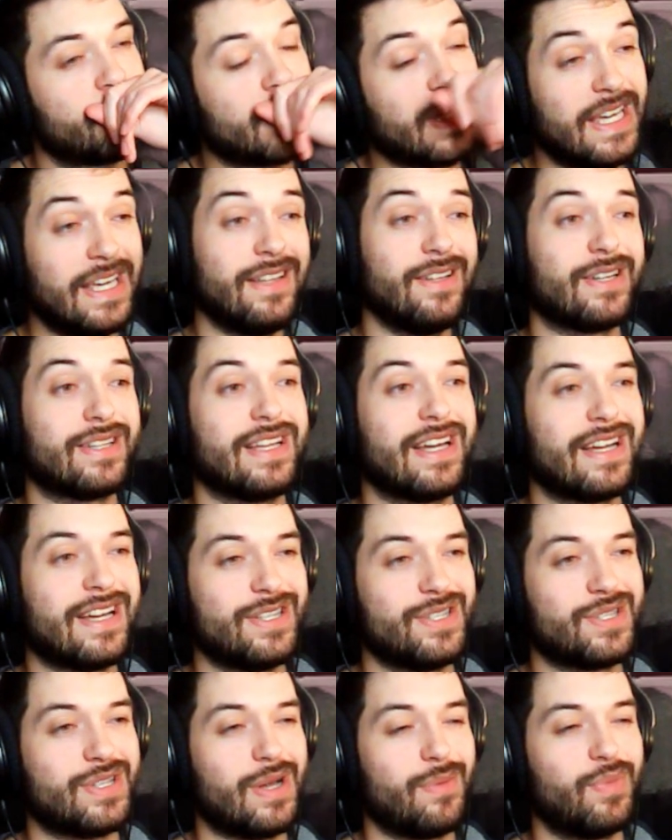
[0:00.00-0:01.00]
Hey, look, that guy
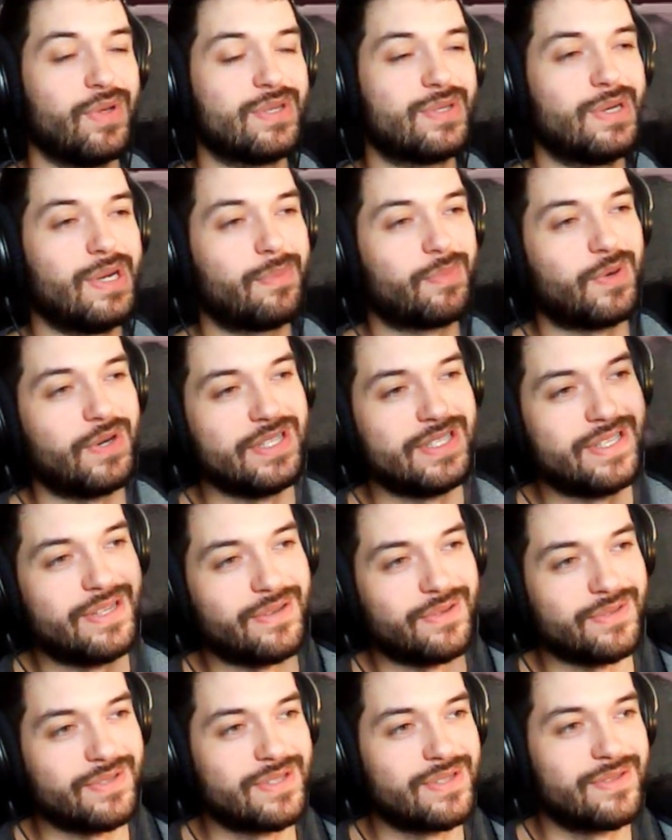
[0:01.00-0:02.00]
just got Blizzard upgrade
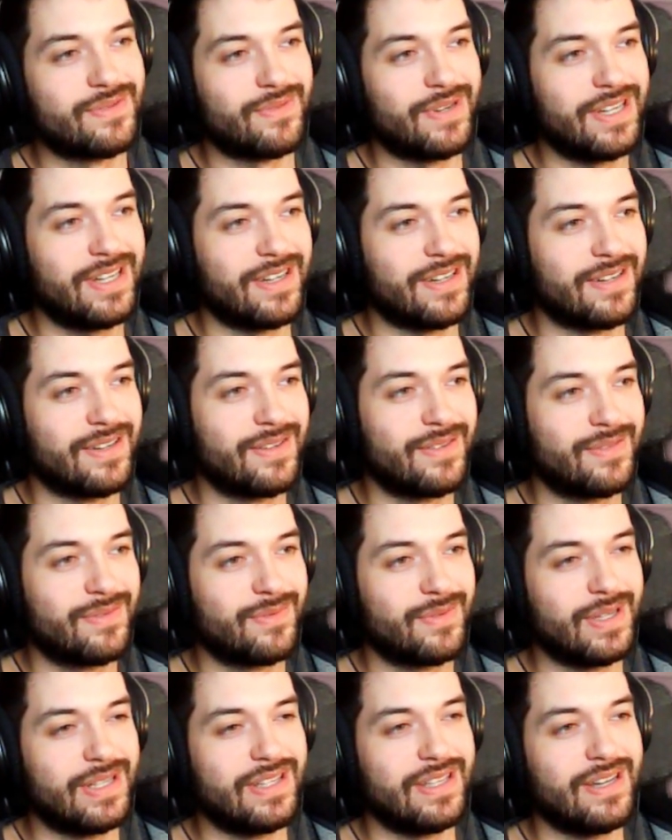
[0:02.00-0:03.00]
stones right here
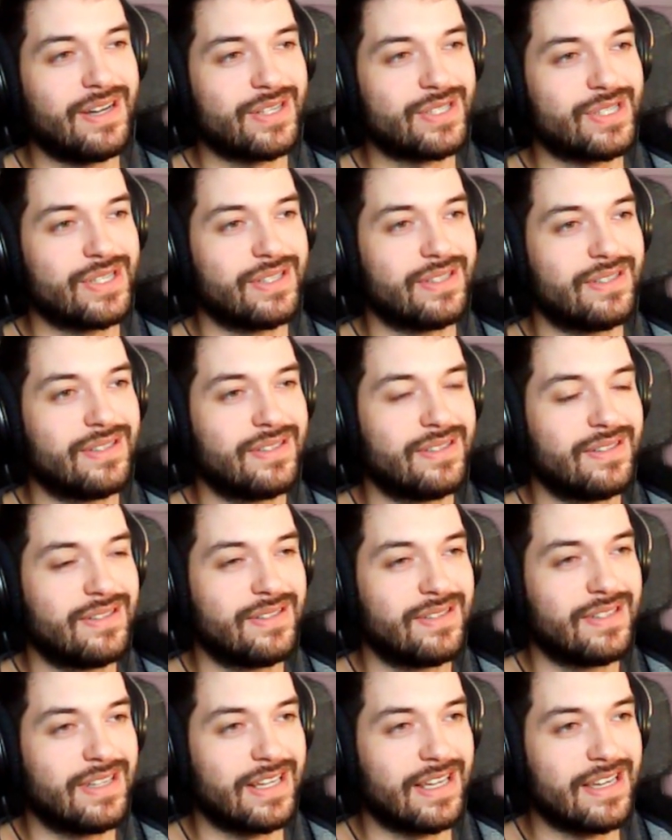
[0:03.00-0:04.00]
in the auction,
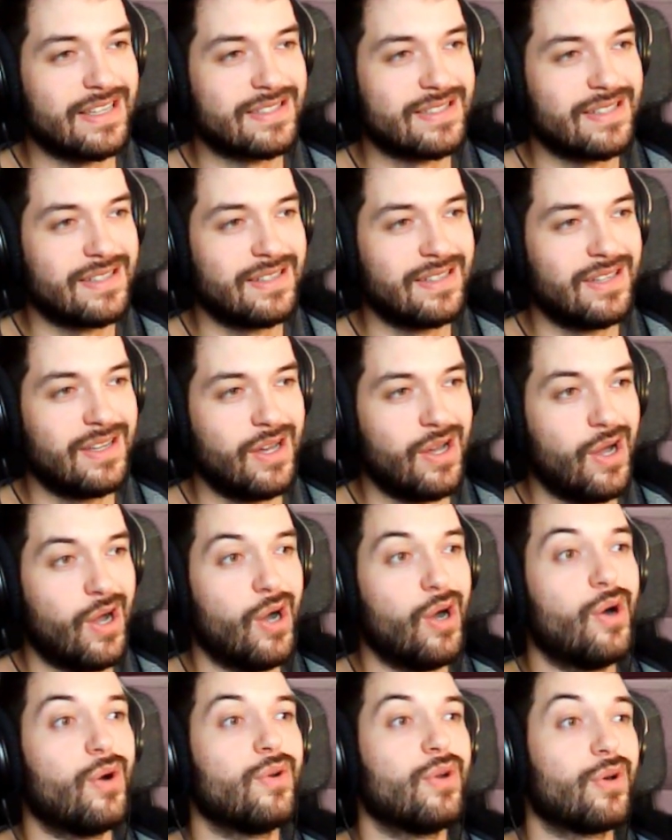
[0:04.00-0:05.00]
I guess.
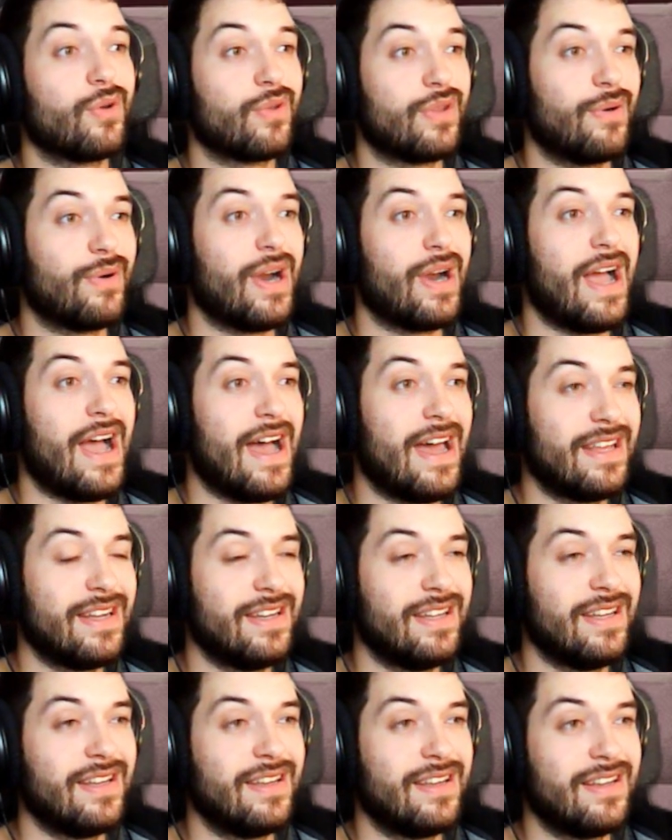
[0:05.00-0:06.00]
Oh no, they were
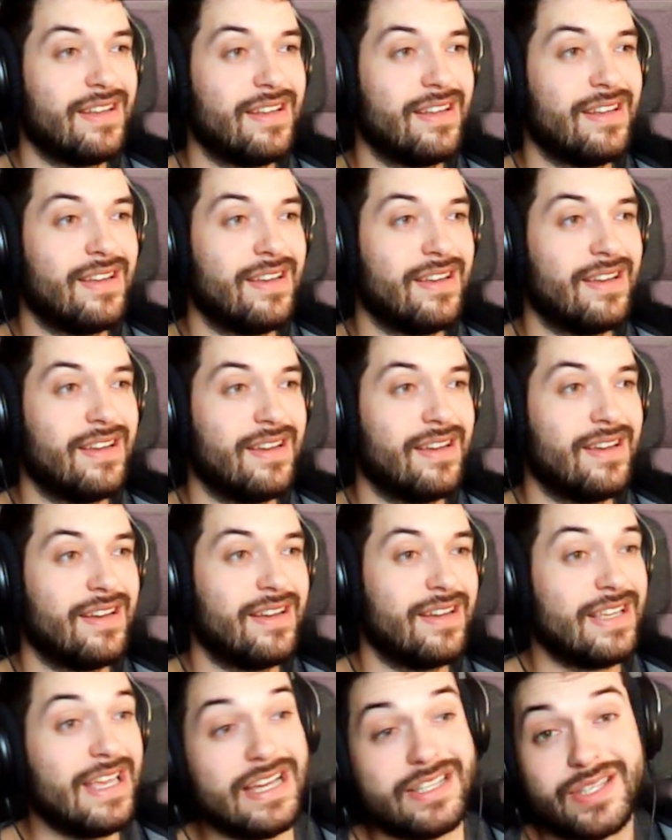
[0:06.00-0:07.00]
added.
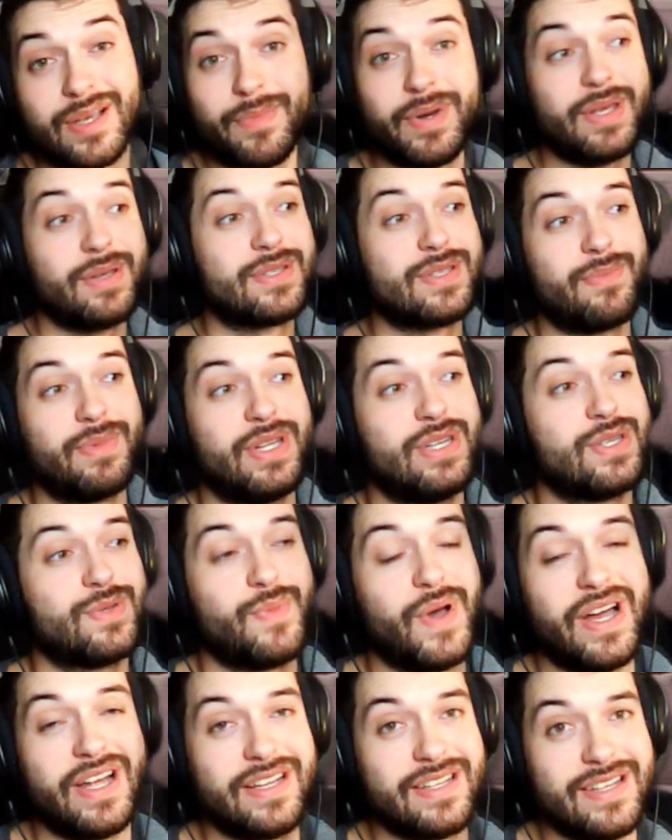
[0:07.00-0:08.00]
Yeah, somebody just
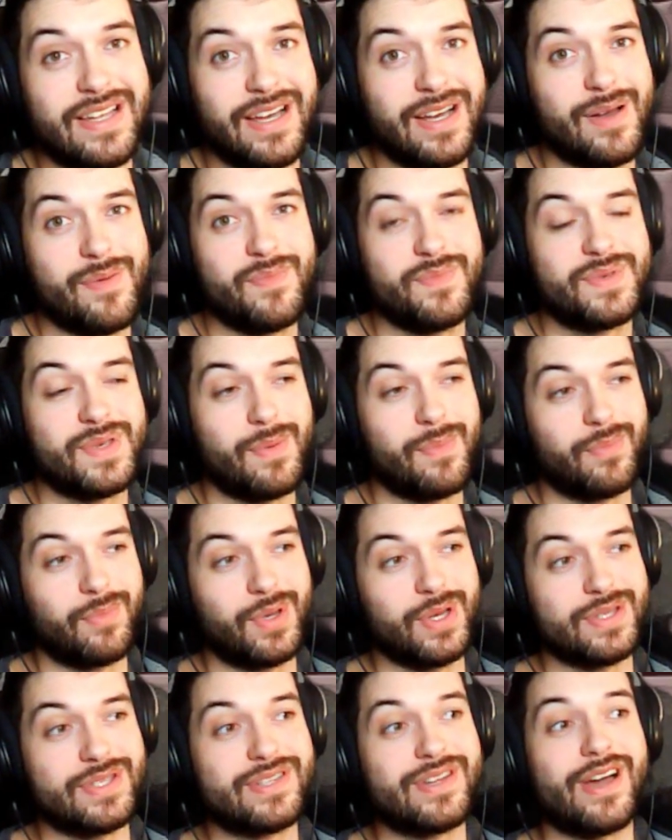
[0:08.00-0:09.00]
bought some
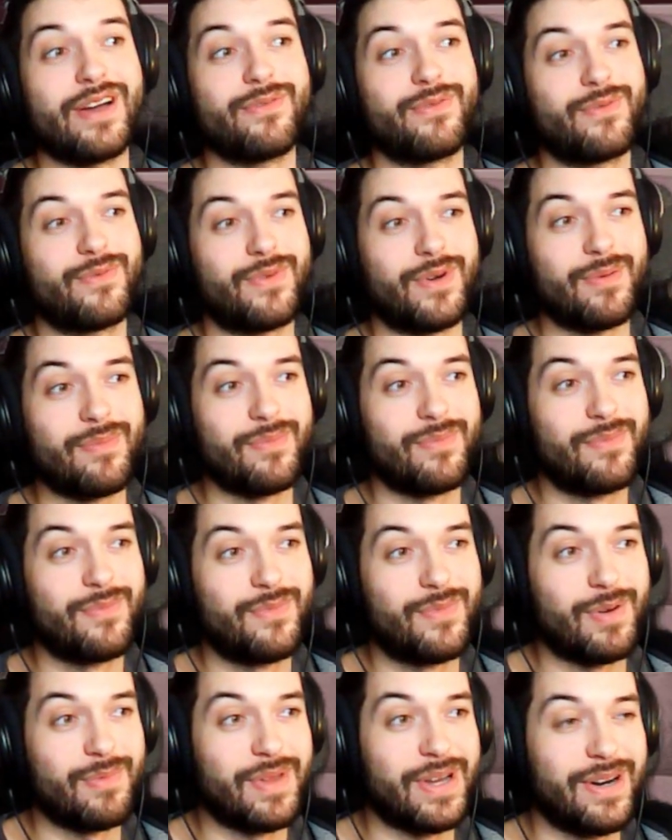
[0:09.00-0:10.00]
good stuff from
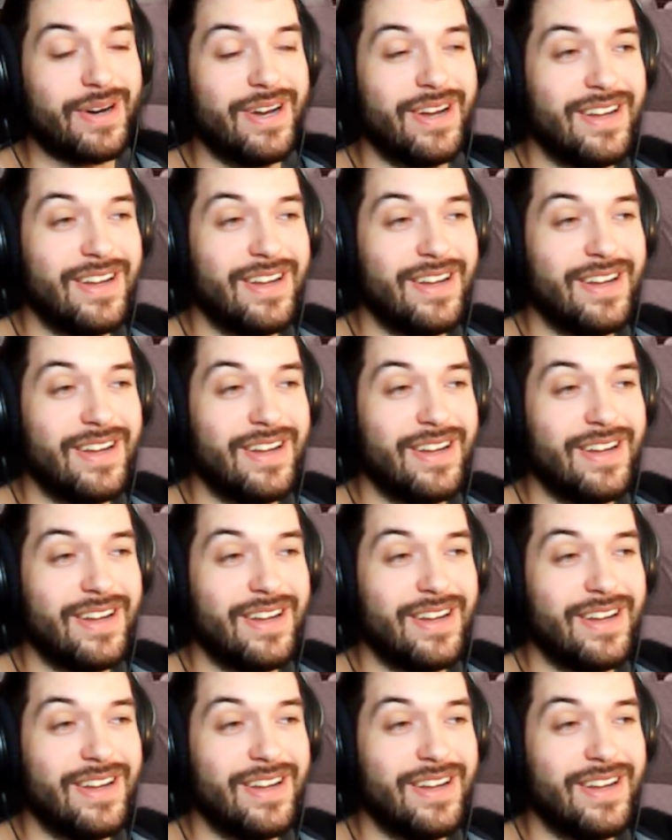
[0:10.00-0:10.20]
there.